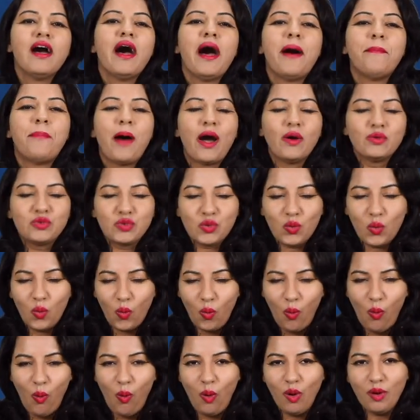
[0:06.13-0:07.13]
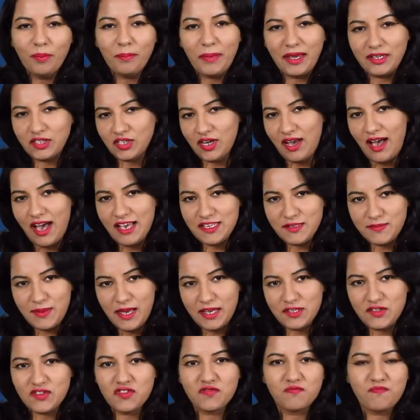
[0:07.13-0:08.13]
about all major
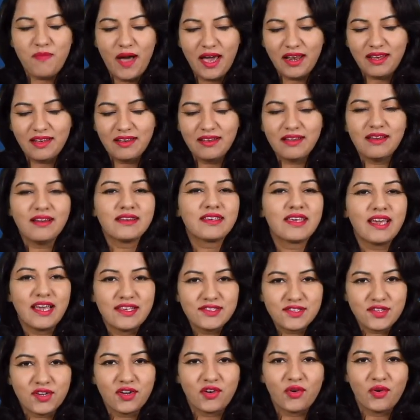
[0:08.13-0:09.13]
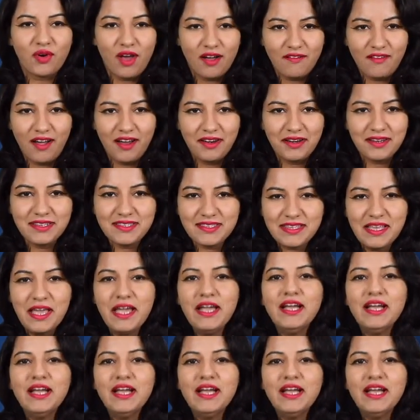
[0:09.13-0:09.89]
aspects of battle against coronavirus